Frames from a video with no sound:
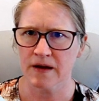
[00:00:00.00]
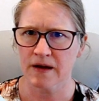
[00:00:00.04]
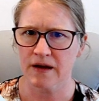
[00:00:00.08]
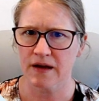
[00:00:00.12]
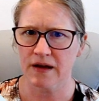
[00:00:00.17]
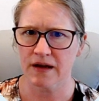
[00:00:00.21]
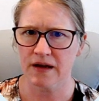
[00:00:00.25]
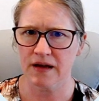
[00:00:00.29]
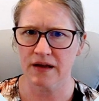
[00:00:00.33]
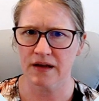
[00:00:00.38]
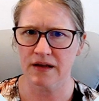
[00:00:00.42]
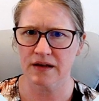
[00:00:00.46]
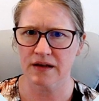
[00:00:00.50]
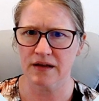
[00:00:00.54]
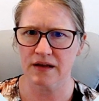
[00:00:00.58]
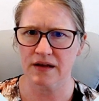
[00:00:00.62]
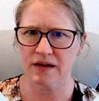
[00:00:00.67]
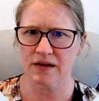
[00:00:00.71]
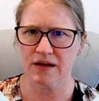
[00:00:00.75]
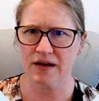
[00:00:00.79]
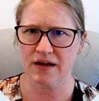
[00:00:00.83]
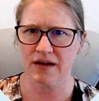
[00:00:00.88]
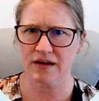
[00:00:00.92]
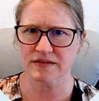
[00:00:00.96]
And it
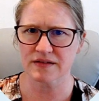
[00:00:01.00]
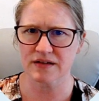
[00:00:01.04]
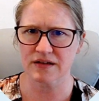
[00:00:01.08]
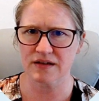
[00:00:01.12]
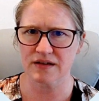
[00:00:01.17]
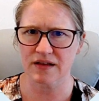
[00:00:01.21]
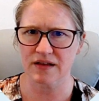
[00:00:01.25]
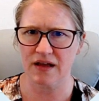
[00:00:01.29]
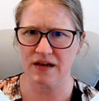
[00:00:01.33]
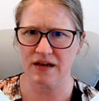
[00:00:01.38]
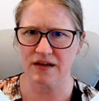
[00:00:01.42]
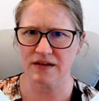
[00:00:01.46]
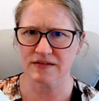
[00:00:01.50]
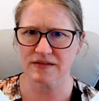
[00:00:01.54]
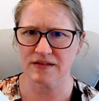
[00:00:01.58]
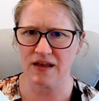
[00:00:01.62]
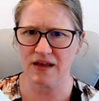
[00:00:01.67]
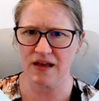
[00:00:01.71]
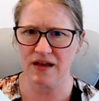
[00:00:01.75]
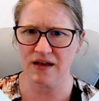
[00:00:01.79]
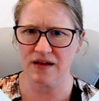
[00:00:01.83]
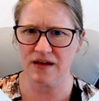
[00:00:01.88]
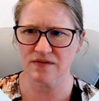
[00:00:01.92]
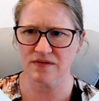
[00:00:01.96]
has to like
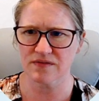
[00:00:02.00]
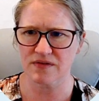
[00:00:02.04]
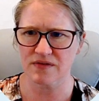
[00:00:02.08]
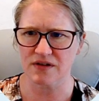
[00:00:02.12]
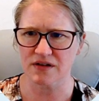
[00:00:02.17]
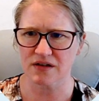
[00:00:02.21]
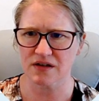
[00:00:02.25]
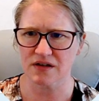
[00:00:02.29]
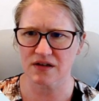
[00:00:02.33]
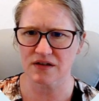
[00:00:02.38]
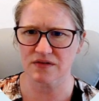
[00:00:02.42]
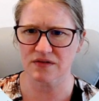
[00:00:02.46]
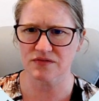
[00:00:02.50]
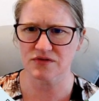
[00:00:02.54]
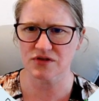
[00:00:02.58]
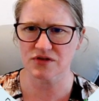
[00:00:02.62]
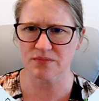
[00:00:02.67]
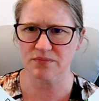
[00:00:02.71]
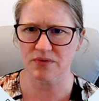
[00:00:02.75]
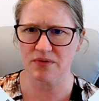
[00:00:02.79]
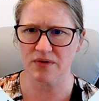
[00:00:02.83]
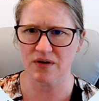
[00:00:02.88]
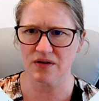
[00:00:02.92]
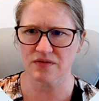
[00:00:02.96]
save and kind of jump
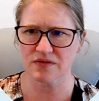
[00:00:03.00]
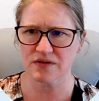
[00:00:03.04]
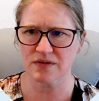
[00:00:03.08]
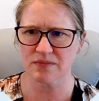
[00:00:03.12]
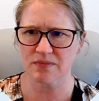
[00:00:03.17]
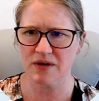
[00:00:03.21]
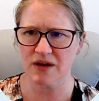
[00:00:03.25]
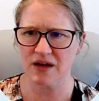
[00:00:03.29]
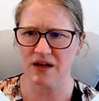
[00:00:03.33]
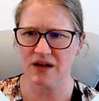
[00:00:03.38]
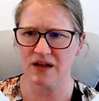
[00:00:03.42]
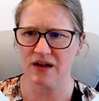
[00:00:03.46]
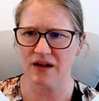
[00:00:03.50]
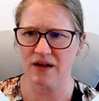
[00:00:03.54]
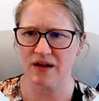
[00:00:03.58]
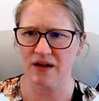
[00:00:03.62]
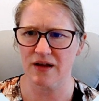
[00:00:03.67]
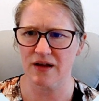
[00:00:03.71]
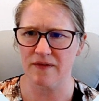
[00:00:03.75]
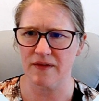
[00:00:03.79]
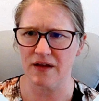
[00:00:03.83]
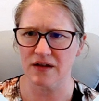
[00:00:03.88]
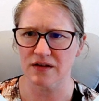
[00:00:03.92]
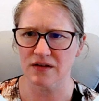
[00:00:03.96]
around a bit, and
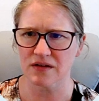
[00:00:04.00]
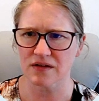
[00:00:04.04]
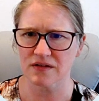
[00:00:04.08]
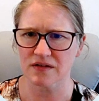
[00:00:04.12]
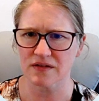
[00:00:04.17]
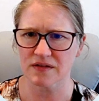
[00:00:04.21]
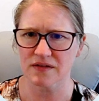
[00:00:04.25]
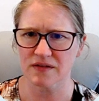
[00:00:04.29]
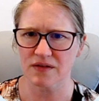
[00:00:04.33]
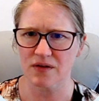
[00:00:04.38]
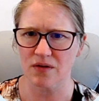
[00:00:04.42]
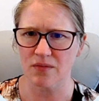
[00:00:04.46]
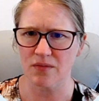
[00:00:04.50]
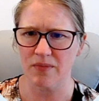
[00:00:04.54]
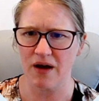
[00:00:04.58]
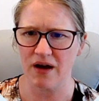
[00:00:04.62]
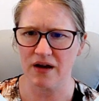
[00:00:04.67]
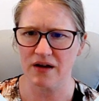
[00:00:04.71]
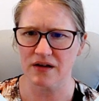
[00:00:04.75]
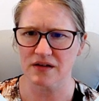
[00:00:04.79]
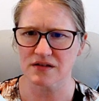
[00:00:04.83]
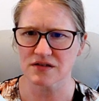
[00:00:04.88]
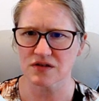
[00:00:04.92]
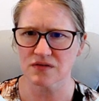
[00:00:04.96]
then you just go back
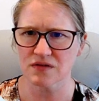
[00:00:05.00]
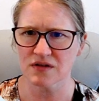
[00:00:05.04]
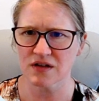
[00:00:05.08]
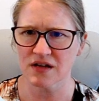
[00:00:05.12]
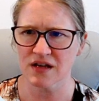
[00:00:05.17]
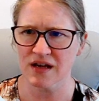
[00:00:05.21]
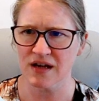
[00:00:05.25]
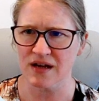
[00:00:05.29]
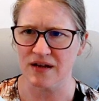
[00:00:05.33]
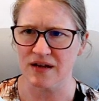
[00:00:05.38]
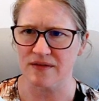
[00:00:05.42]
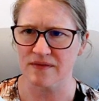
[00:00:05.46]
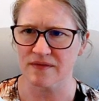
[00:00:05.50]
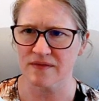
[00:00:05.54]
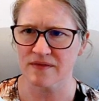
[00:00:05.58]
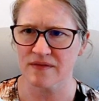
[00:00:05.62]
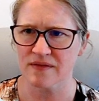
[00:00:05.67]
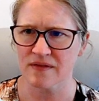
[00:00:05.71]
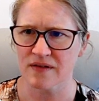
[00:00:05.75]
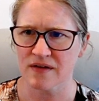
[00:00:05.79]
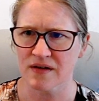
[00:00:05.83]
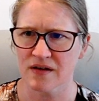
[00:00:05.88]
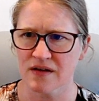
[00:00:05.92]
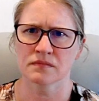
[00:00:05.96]
and do it again.
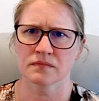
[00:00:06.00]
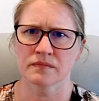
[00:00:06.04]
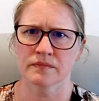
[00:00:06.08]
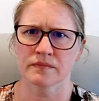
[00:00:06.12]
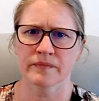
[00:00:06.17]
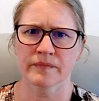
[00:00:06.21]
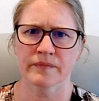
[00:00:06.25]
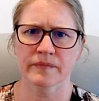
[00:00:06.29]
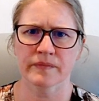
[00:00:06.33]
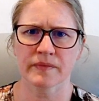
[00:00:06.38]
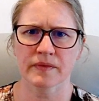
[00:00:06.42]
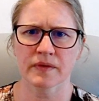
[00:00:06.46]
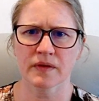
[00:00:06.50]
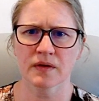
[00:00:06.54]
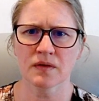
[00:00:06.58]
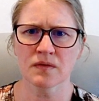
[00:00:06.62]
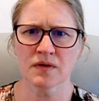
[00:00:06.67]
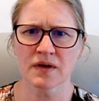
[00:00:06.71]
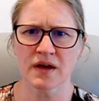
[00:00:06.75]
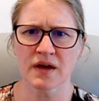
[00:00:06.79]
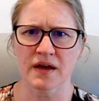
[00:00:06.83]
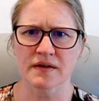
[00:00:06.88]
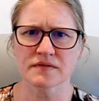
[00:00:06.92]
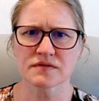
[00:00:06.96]

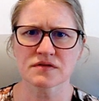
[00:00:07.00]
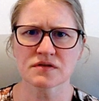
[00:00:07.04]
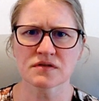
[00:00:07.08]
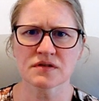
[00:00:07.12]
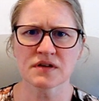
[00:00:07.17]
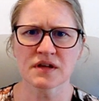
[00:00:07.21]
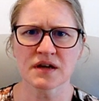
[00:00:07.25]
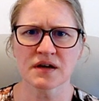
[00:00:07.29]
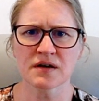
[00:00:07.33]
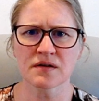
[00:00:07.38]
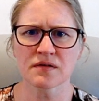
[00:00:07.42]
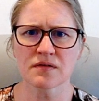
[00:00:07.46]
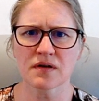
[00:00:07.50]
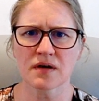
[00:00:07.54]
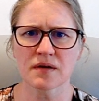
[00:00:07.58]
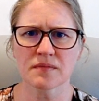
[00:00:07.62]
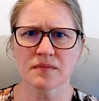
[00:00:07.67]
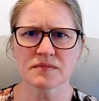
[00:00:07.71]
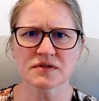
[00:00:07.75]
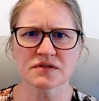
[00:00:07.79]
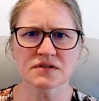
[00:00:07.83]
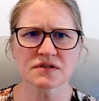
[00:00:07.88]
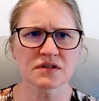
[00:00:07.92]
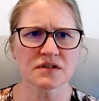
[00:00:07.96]
Okay, so now I'm
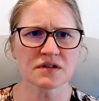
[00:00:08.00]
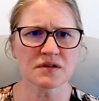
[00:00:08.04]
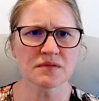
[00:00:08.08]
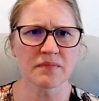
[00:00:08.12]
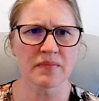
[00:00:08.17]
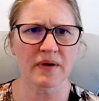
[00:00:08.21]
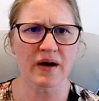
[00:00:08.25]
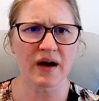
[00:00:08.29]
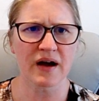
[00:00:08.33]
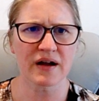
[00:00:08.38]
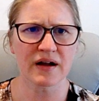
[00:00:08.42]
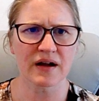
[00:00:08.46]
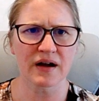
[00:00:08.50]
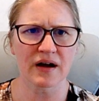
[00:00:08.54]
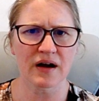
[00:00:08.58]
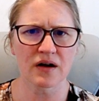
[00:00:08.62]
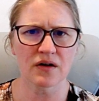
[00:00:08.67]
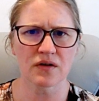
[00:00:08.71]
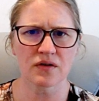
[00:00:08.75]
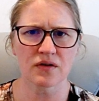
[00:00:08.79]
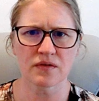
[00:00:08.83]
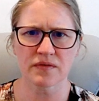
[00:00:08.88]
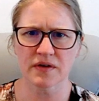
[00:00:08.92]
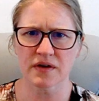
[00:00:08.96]
just going to back
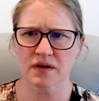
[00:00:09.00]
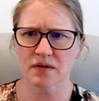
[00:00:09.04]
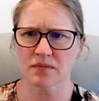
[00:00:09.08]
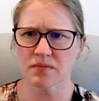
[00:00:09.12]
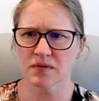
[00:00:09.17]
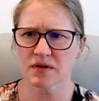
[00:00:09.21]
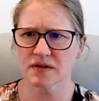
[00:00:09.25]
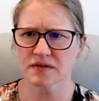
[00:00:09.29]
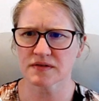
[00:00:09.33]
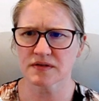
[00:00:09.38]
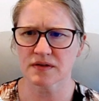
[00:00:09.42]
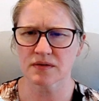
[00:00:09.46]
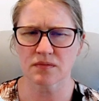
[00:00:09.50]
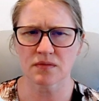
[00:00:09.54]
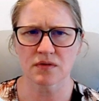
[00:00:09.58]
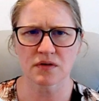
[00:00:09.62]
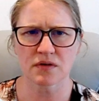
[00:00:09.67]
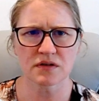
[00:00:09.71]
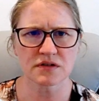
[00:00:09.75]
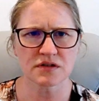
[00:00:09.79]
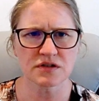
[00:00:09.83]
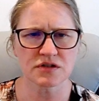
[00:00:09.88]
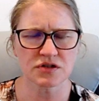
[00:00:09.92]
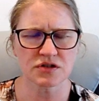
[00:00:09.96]
out of here because I want
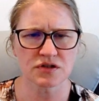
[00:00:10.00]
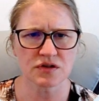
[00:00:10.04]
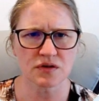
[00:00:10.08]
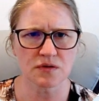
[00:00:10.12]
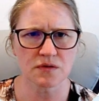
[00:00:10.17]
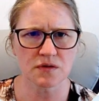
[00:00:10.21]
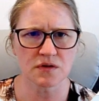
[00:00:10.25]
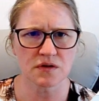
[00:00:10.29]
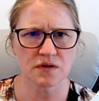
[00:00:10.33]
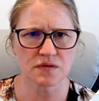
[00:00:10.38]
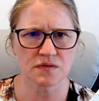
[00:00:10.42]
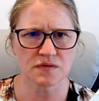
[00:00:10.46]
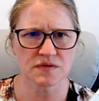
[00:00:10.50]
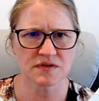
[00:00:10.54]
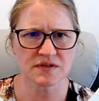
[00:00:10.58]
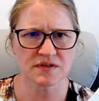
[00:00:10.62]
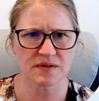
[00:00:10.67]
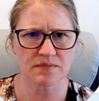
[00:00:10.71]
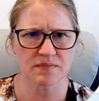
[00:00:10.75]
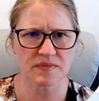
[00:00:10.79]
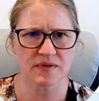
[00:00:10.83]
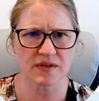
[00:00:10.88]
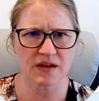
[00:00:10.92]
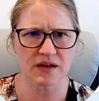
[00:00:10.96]
to show you
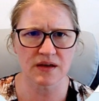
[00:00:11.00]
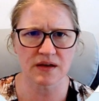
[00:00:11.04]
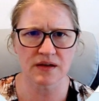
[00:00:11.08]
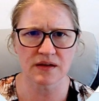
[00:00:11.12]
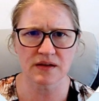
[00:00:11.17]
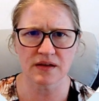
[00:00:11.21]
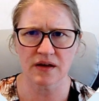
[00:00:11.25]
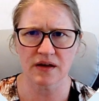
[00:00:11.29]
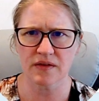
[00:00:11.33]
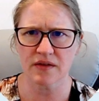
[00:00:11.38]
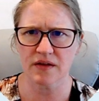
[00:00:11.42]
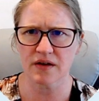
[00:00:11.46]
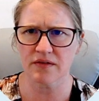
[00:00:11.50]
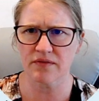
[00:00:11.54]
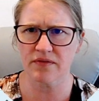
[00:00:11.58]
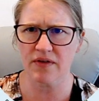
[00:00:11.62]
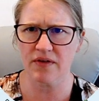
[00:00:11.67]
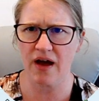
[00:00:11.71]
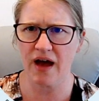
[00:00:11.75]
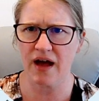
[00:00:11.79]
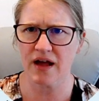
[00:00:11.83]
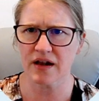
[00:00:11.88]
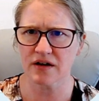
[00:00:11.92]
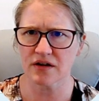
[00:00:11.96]
something now that I've
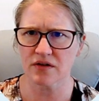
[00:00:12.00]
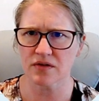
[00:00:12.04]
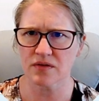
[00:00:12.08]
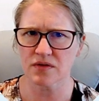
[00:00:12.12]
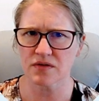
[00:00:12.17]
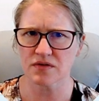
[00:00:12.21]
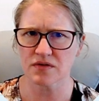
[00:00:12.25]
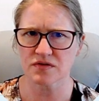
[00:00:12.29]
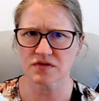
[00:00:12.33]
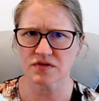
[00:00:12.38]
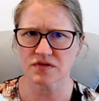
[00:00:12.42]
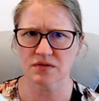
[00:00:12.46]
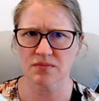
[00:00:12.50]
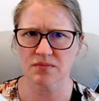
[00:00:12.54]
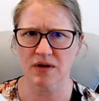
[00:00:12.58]
added all those to my